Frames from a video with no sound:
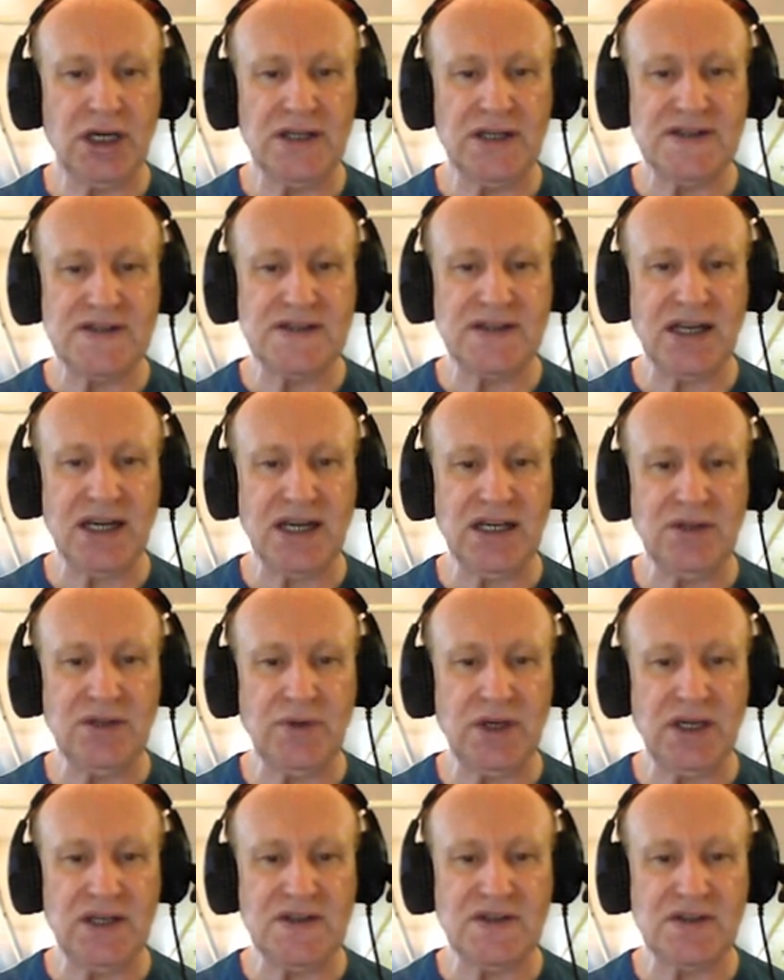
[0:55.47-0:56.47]

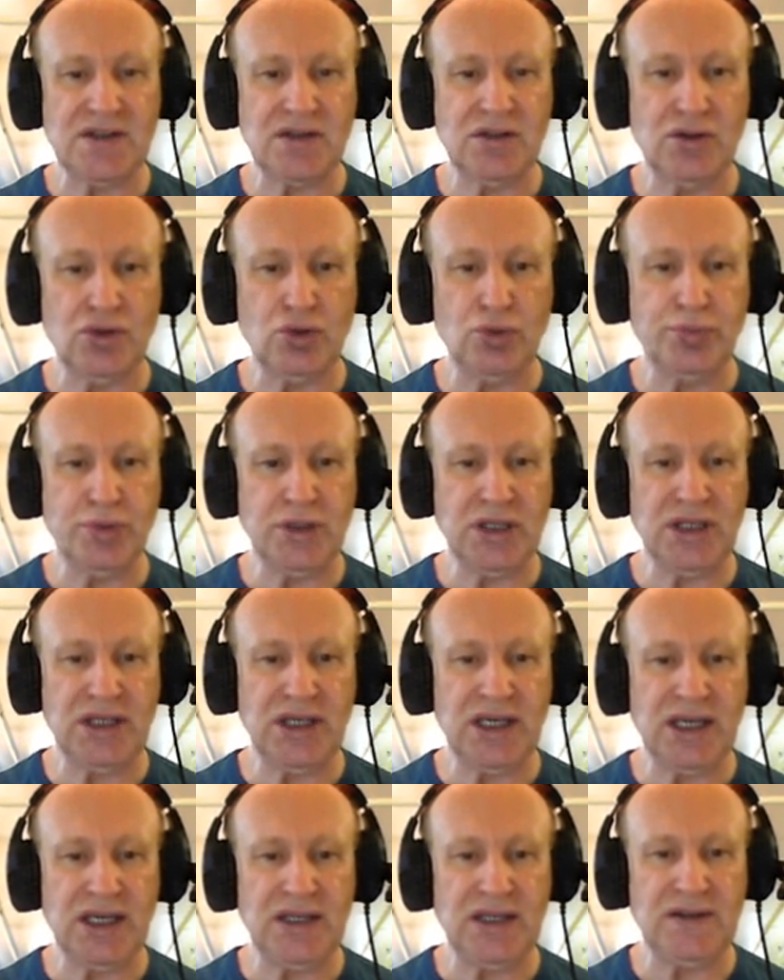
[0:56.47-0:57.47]
sideways to
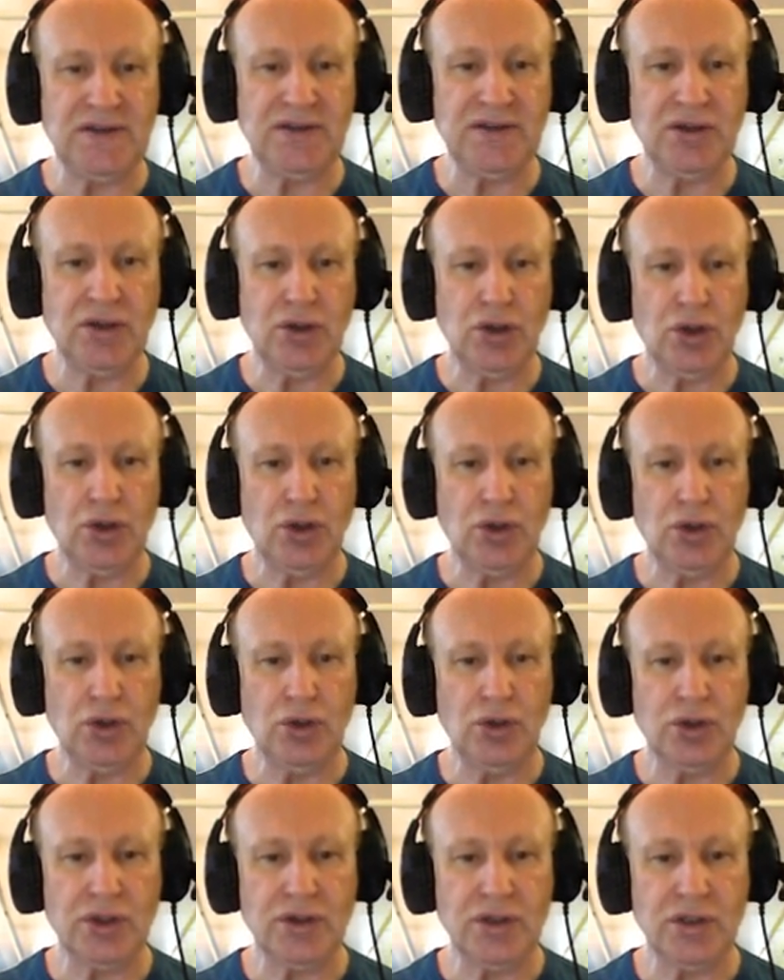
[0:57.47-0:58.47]
b8
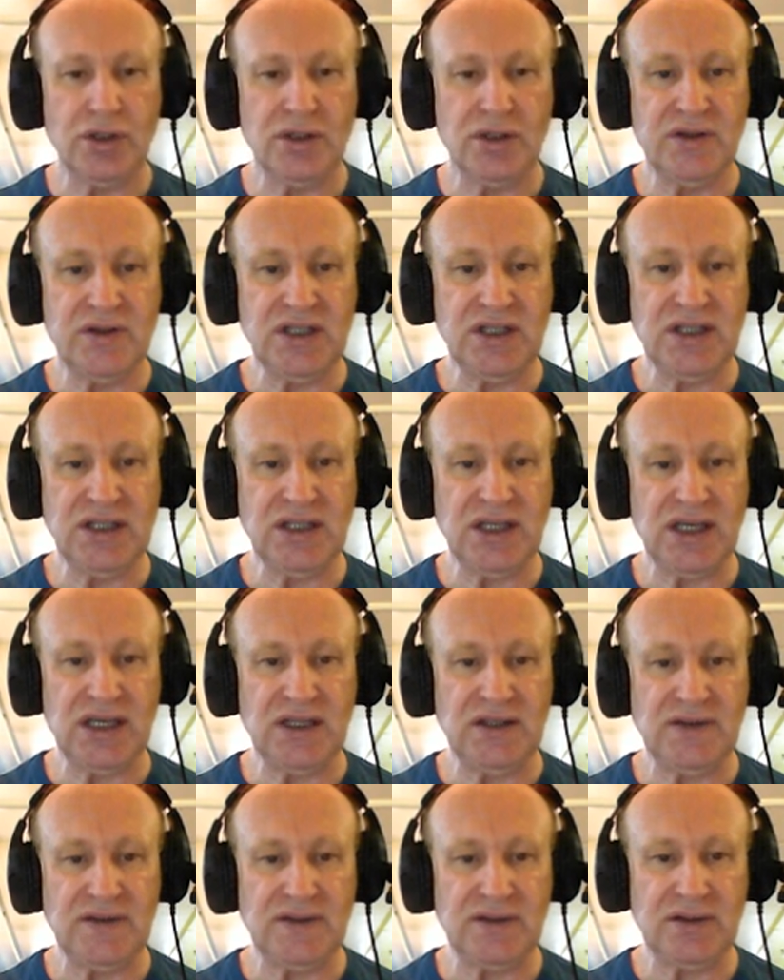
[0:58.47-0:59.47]
or
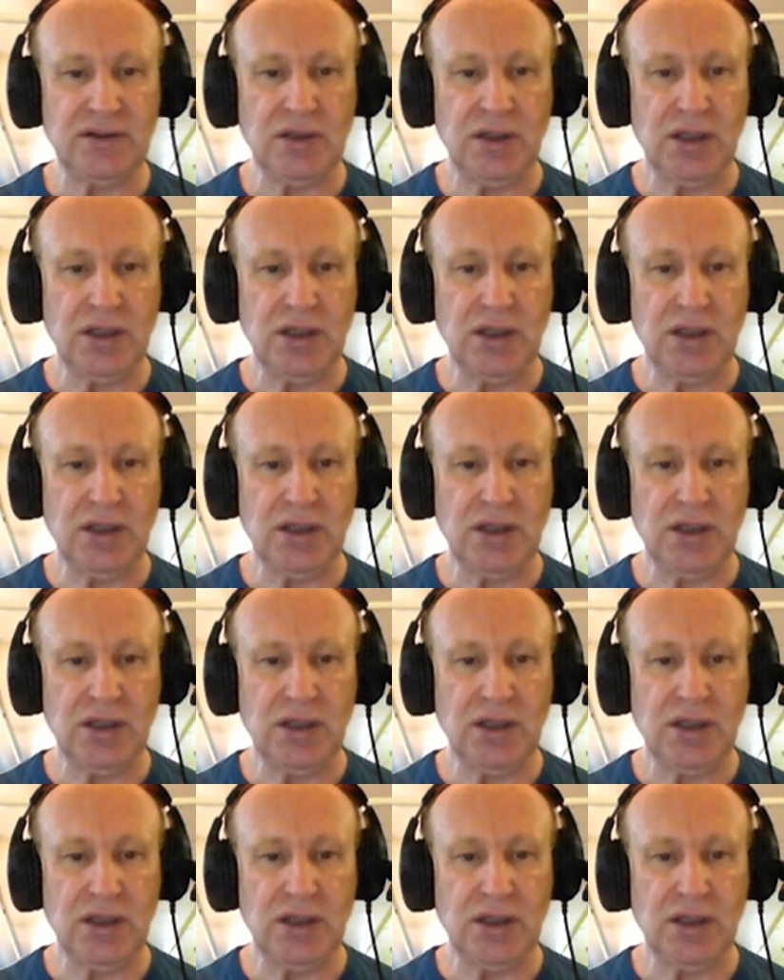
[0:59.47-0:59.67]
d8.